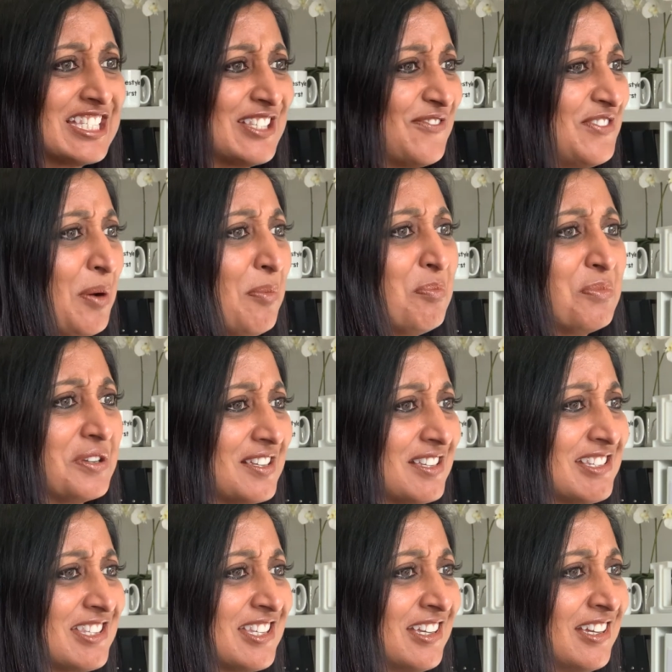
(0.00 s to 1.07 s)
of
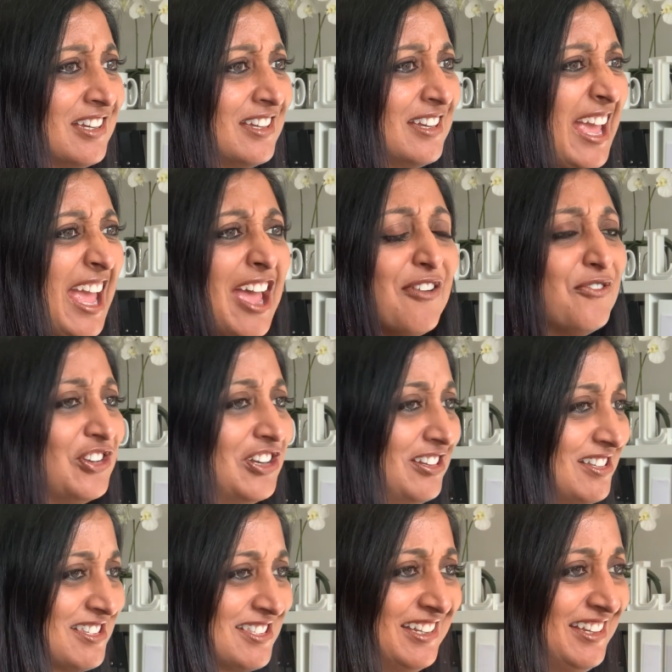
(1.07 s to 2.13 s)
numbers
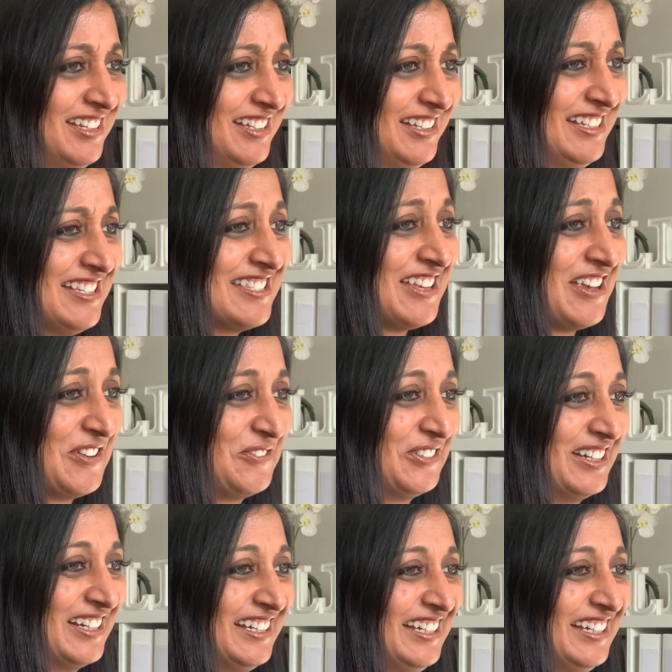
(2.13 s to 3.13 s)
effortlessly. So